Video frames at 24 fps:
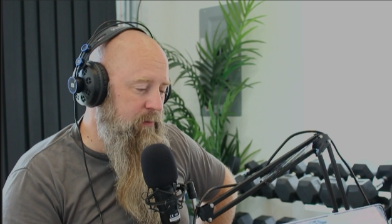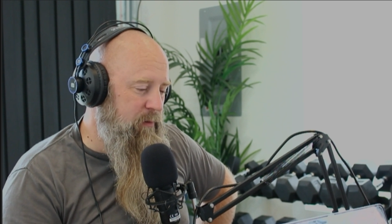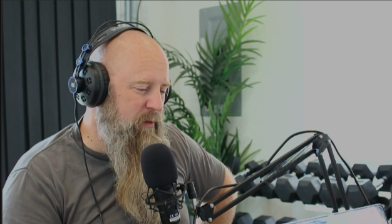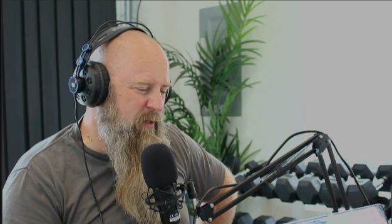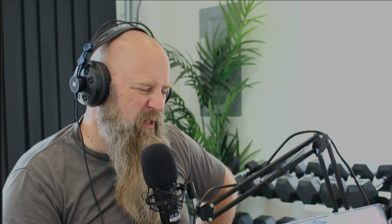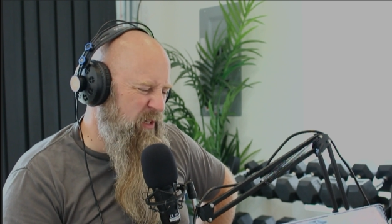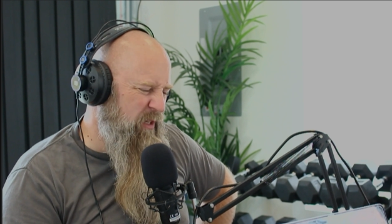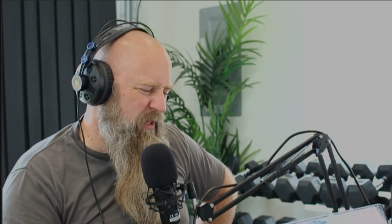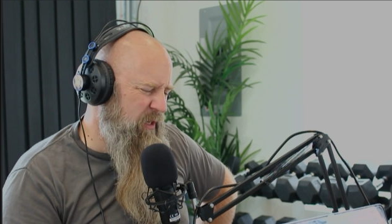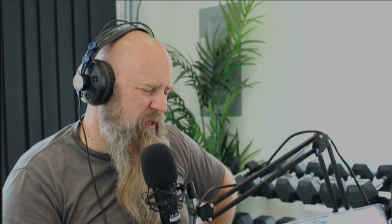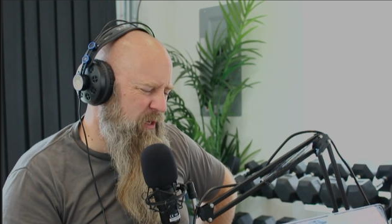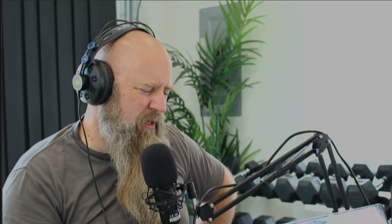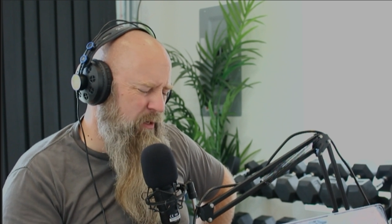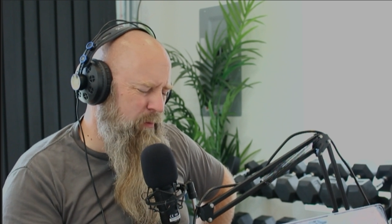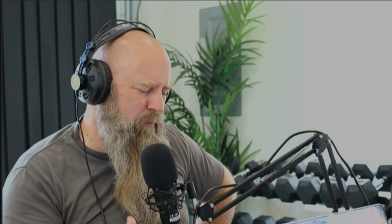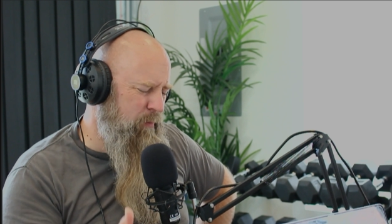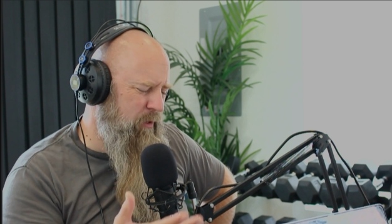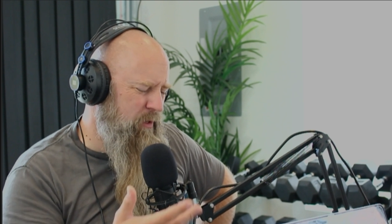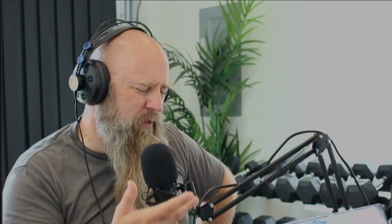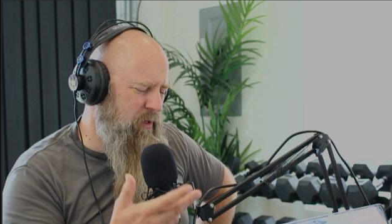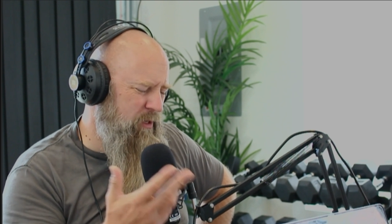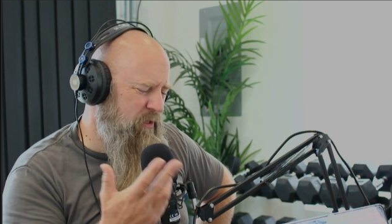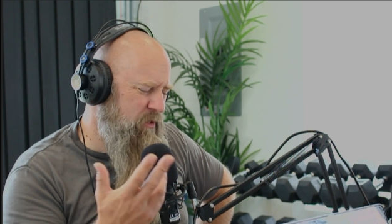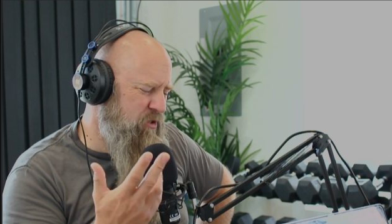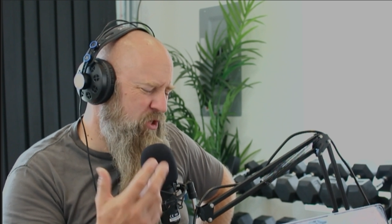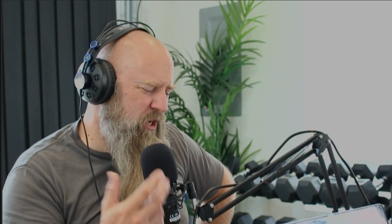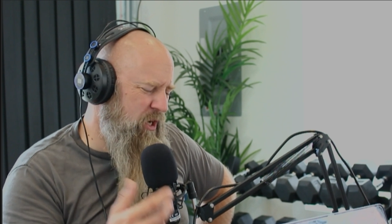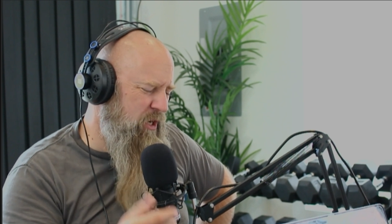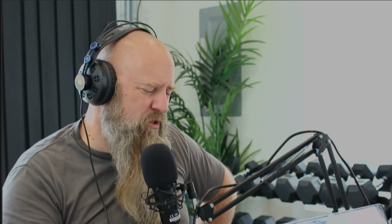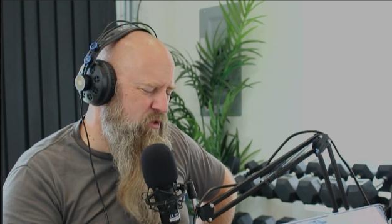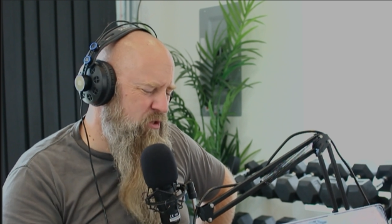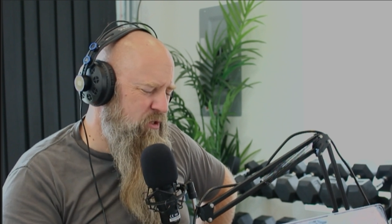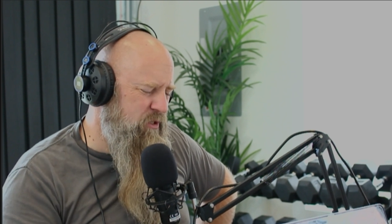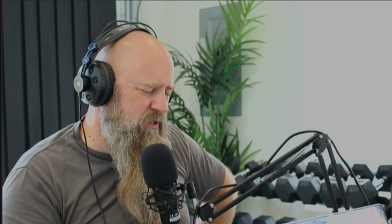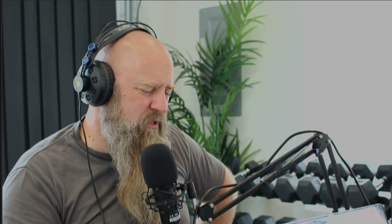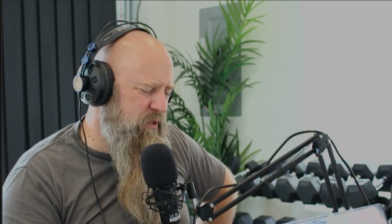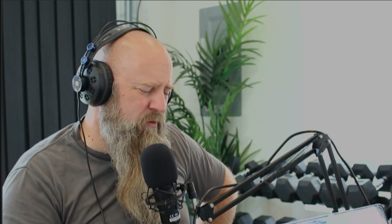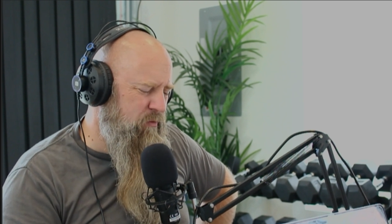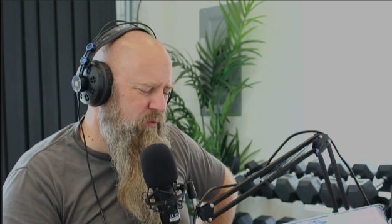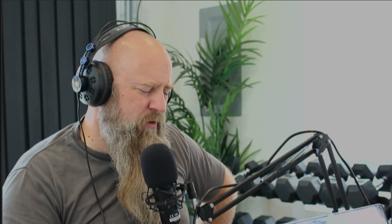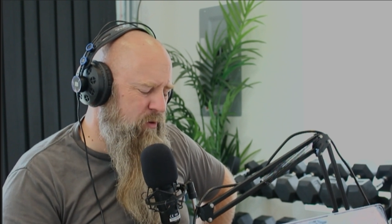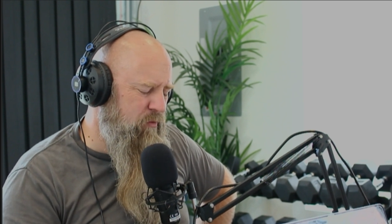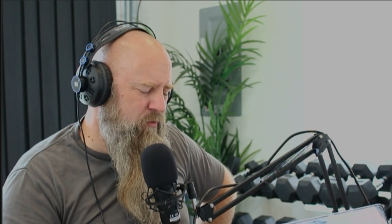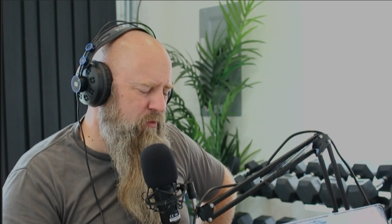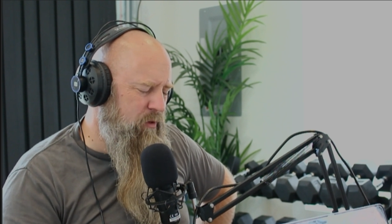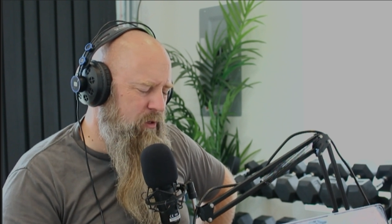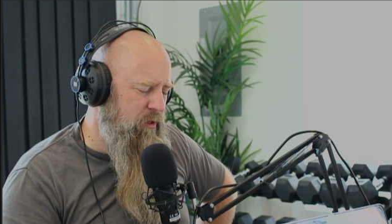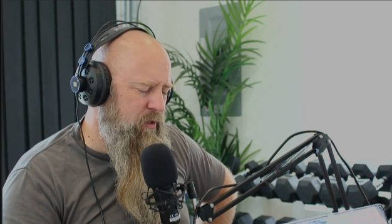and I mean, it changes
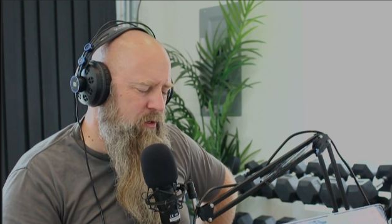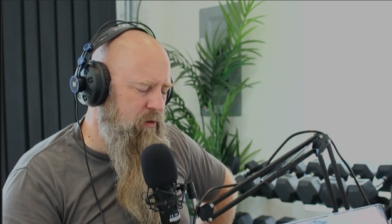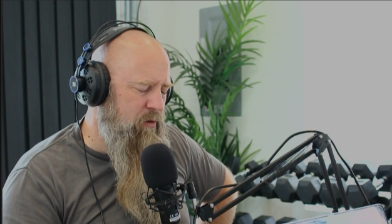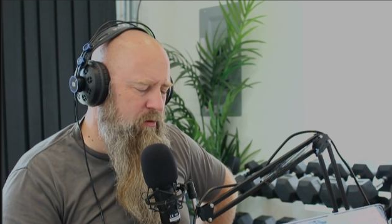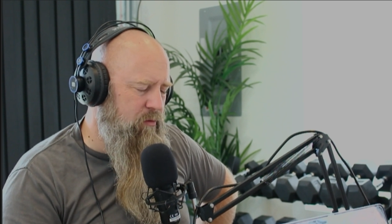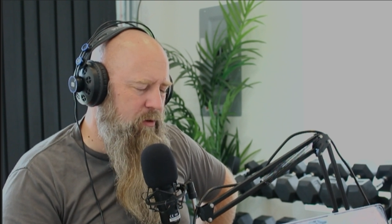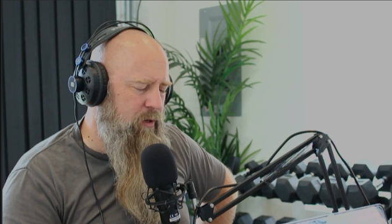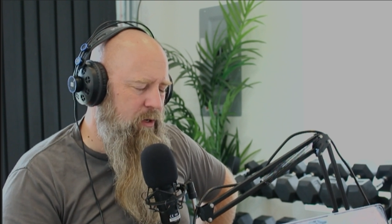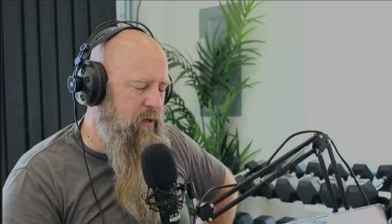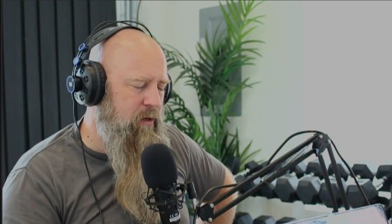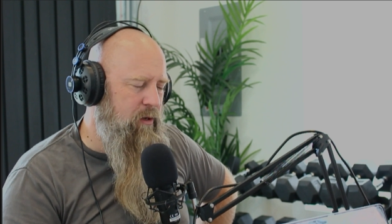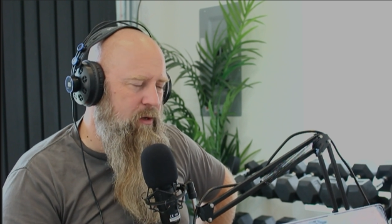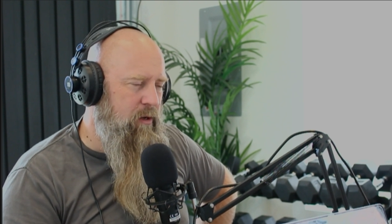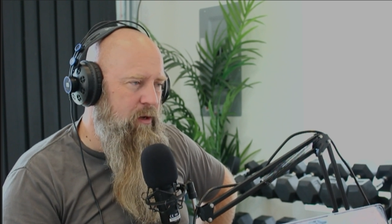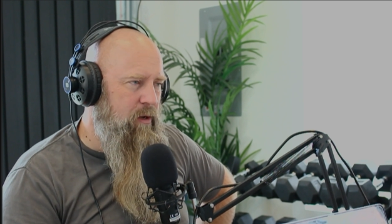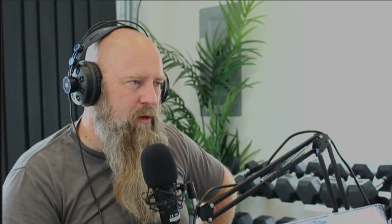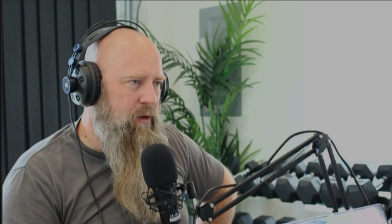every year, right?